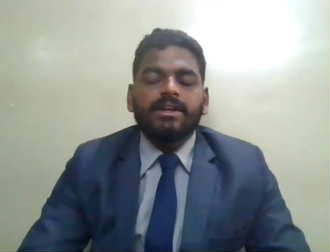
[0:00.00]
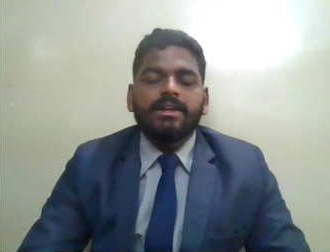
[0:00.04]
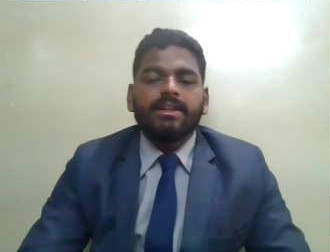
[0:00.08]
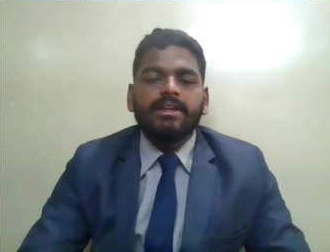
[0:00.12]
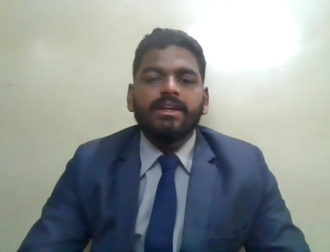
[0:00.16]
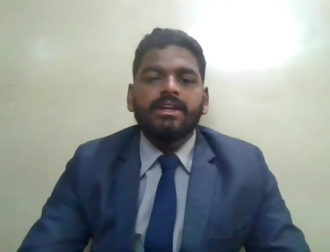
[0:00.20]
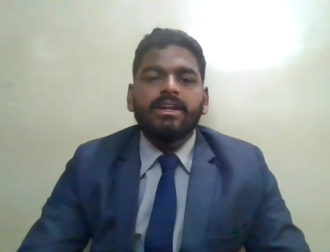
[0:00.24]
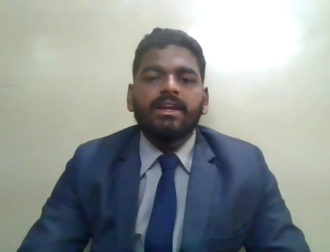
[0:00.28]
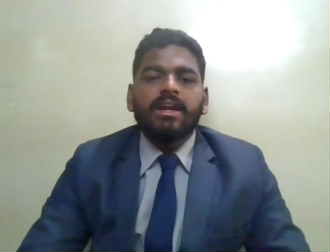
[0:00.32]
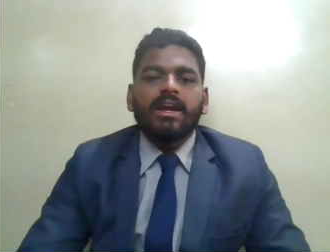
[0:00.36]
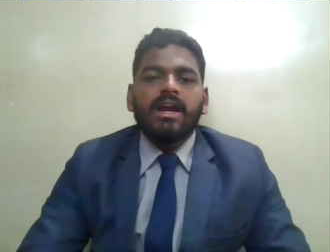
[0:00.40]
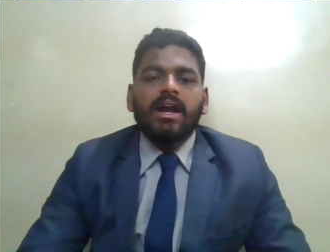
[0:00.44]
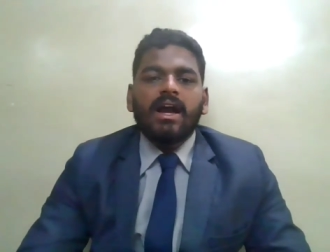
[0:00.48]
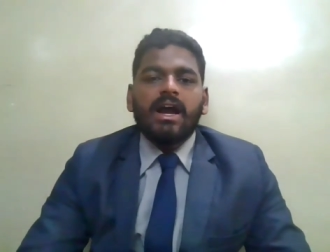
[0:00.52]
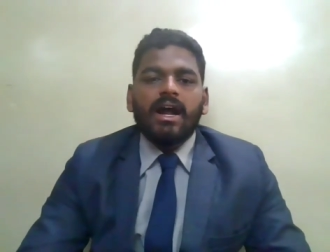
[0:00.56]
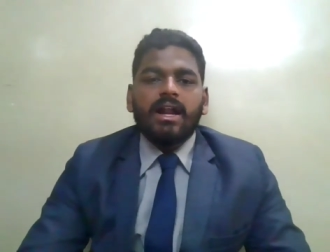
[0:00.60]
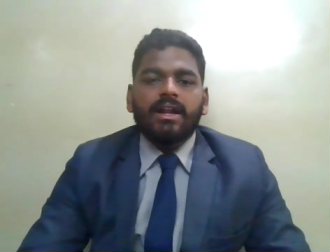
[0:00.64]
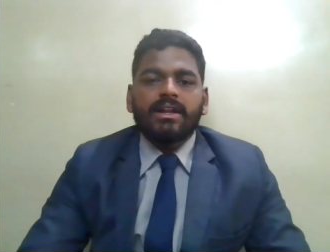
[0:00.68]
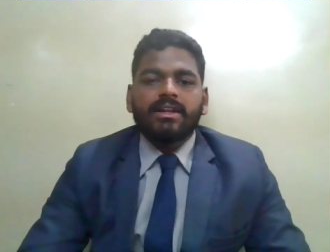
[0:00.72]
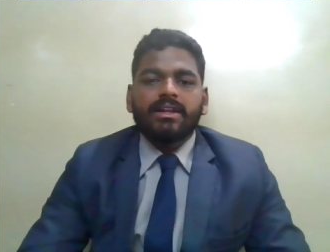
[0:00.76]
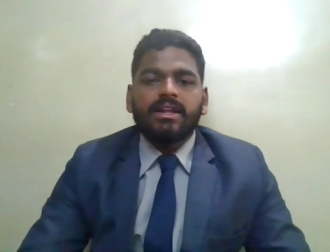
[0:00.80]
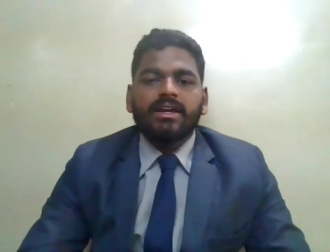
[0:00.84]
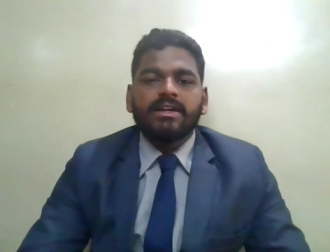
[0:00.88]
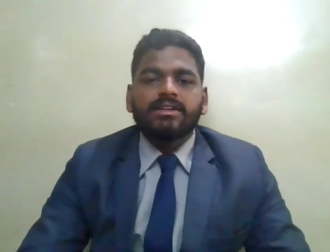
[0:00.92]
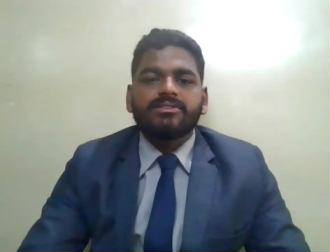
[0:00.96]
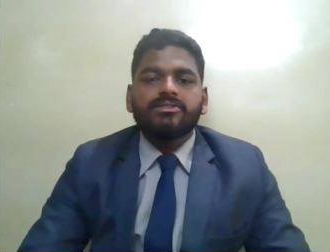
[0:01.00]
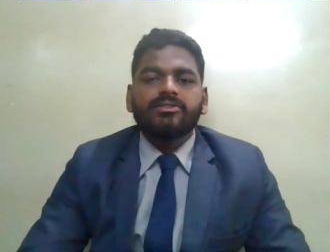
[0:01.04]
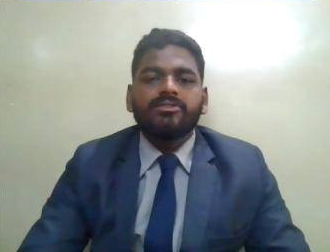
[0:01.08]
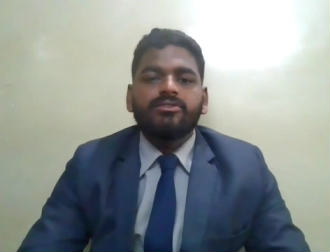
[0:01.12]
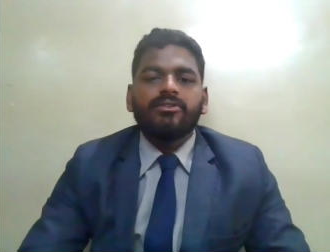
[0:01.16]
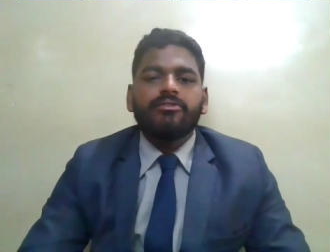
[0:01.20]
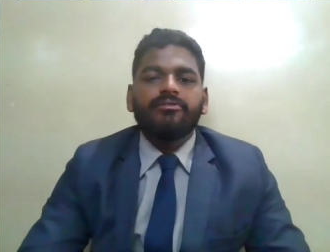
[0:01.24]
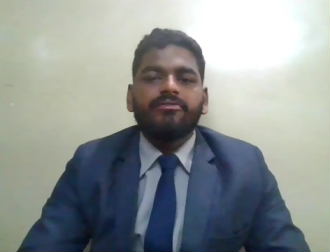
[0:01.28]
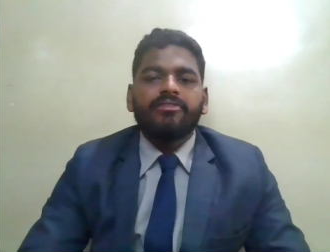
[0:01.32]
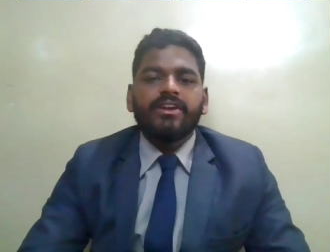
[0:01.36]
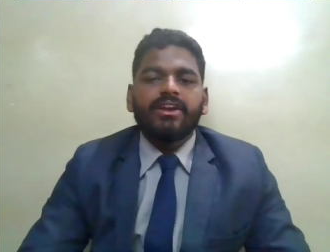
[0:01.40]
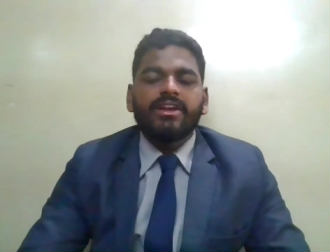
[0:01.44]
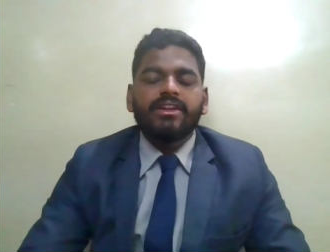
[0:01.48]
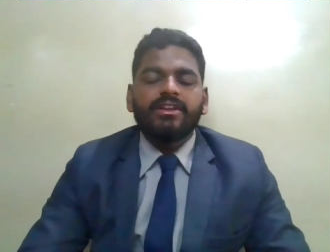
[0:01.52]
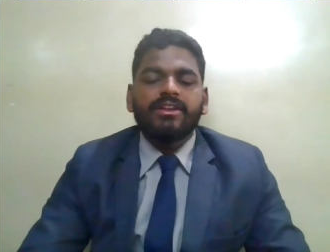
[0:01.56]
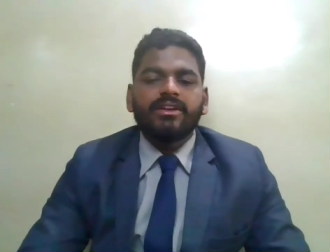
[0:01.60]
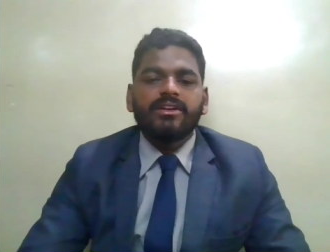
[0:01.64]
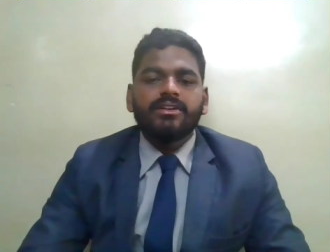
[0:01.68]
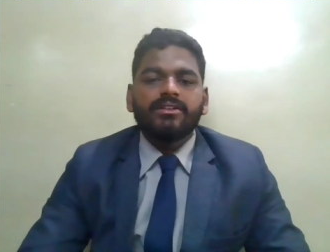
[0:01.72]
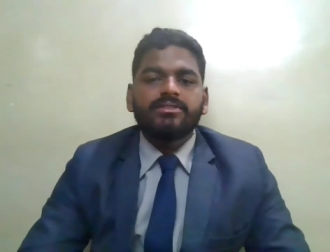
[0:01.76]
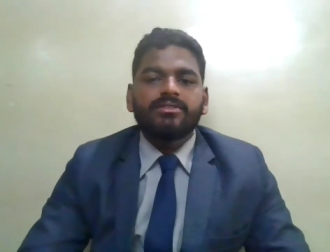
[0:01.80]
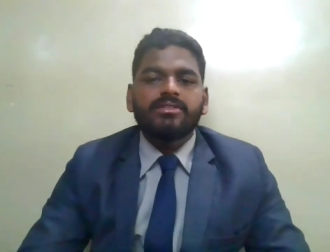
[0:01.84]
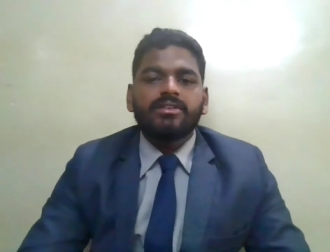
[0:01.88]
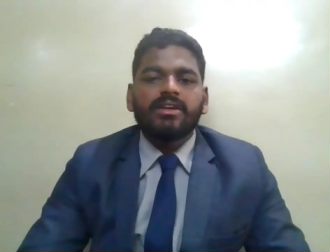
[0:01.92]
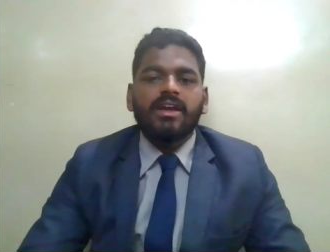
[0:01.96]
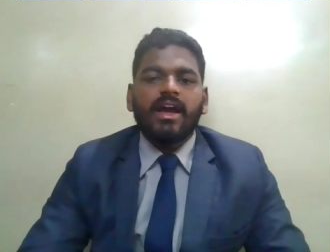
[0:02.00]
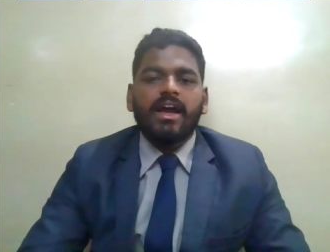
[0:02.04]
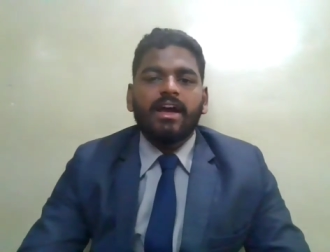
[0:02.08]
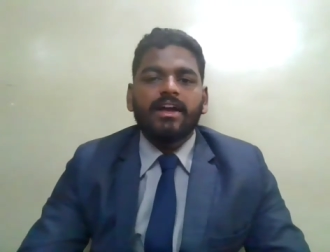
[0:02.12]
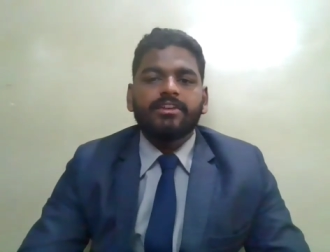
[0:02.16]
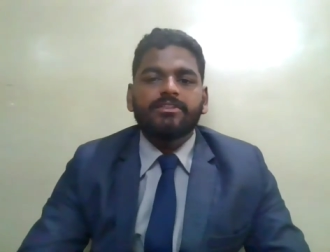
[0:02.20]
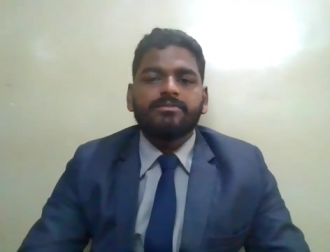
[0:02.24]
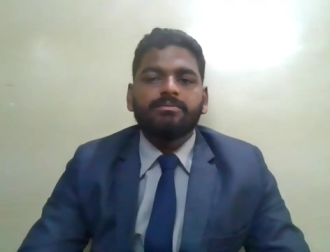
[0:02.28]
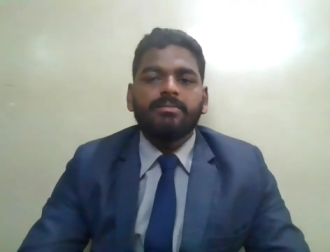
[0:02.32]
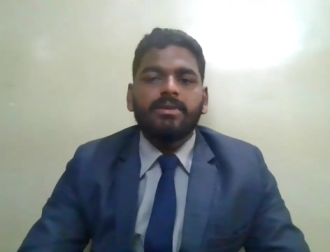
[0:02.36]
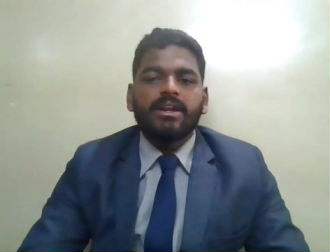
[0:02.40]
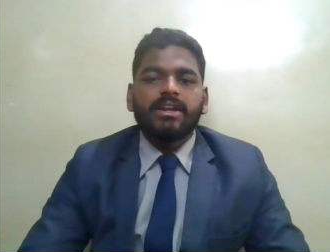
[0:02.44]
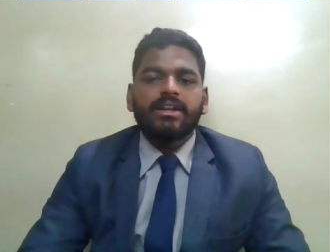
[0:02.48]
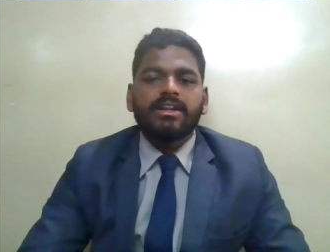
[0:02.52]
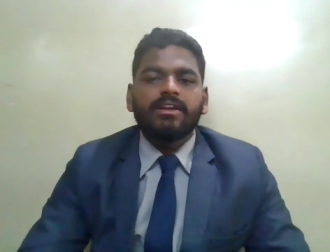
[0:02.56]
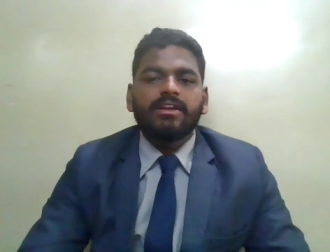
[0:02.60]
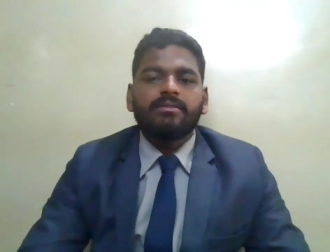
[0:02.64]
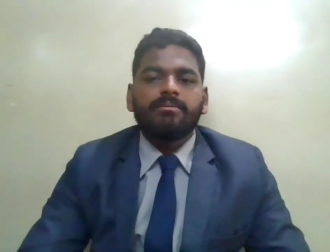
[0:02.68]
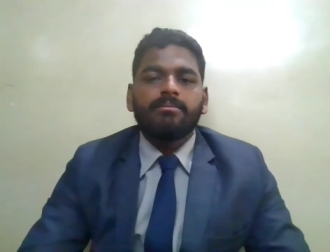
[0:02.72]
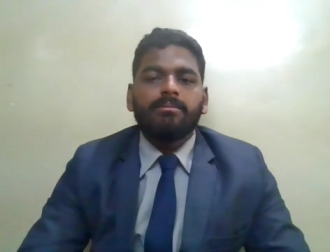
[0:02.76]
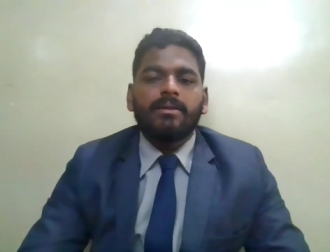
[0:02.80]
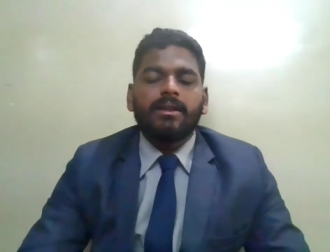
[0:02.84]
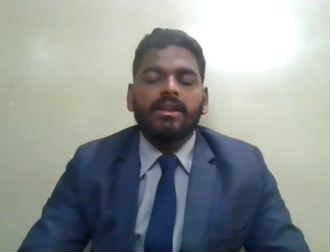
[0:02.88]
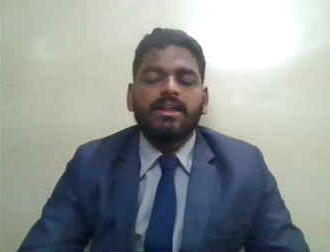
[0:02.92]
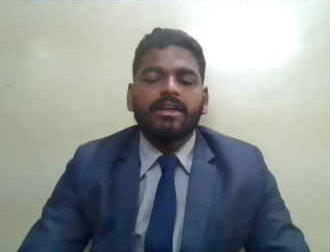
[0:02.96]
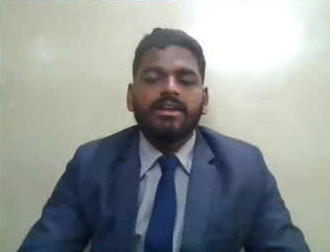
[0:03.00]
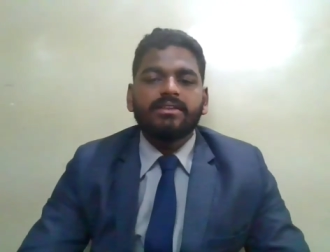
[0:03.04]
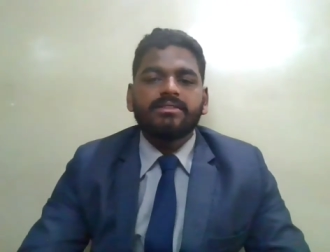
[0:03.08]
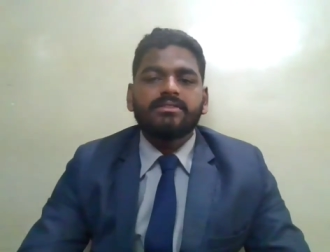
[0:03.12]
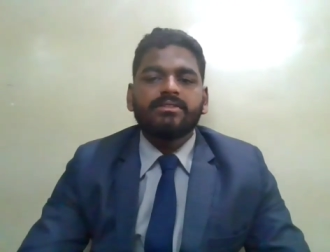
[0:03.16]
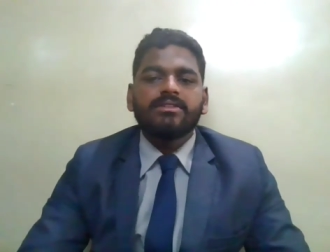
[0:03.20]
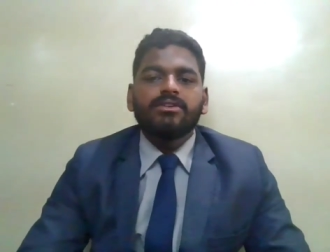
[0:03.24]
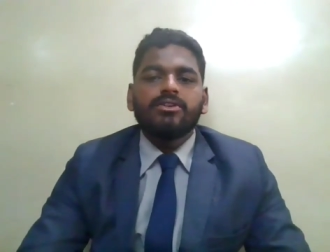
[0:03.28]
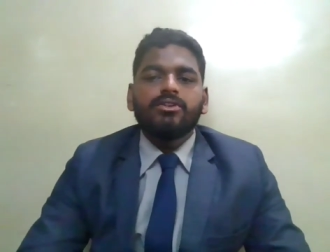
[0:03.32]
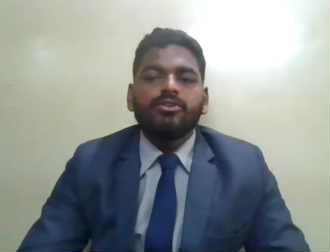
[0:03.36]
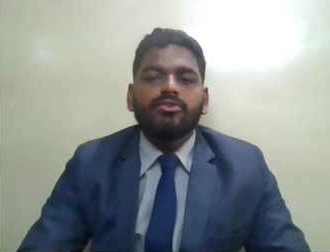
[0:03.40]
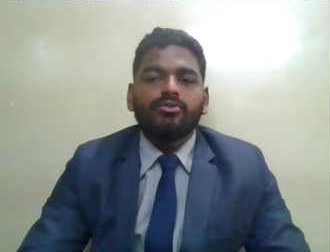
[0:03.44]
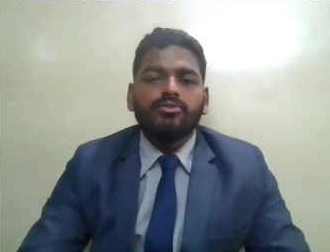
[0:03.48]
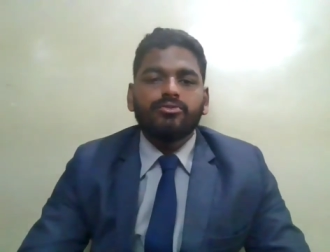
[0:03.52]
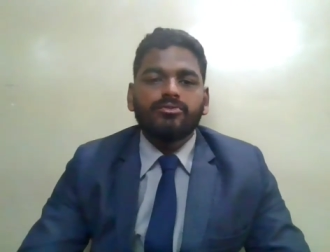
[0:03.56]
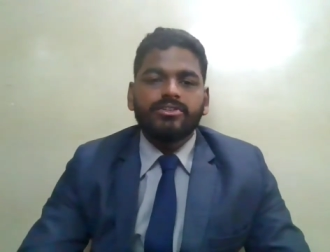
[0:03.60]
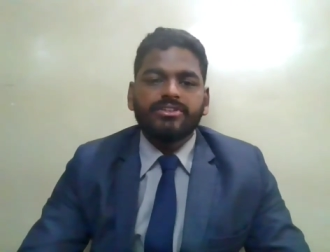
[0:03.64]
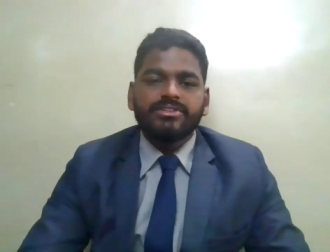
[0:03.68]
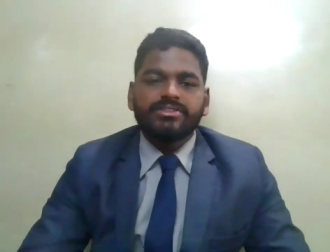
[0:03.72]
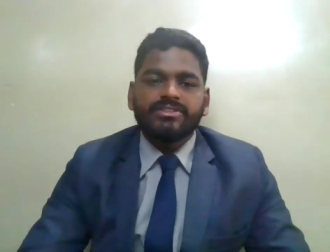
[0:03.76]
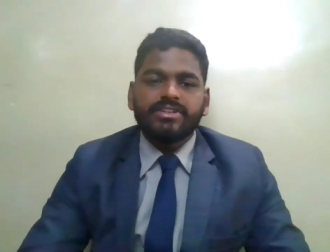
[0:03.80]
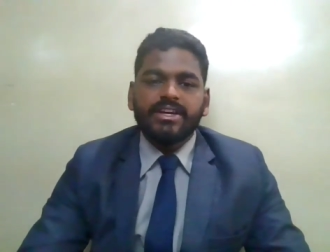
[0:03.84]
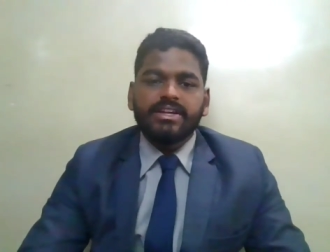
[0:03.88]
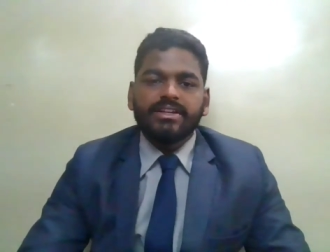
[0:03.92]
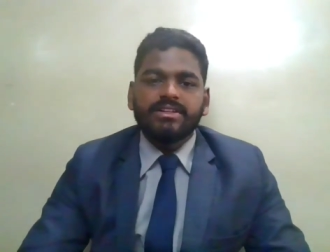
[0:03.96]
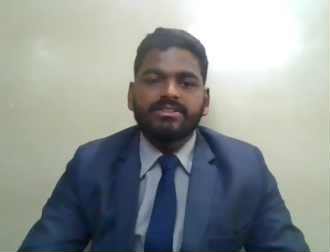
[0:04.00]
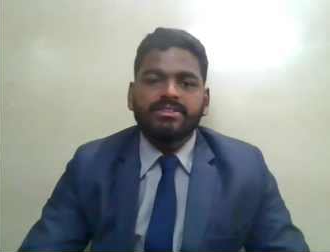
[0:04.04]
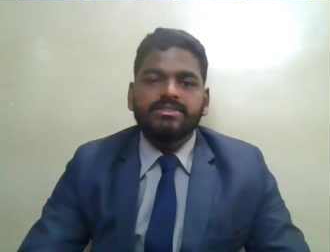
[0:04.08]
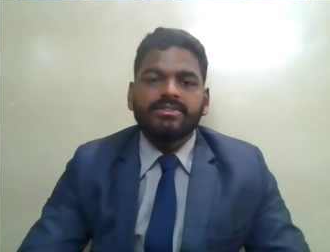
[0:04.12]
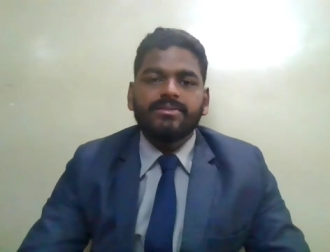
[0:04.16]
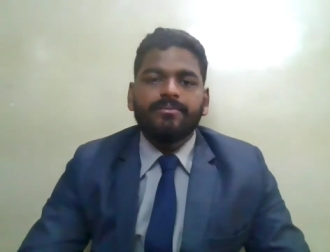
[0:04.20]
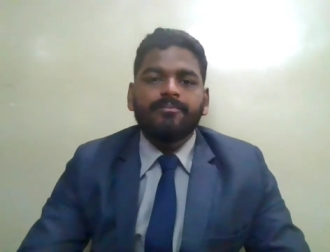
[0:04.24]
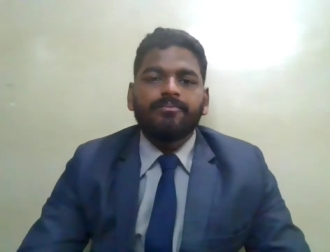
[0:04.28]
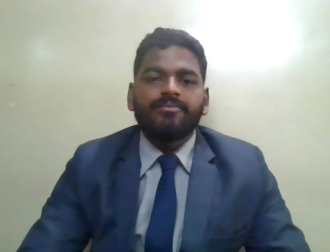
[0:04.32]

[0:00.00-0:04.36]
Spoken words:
D. Attraction of areas as better place to reside.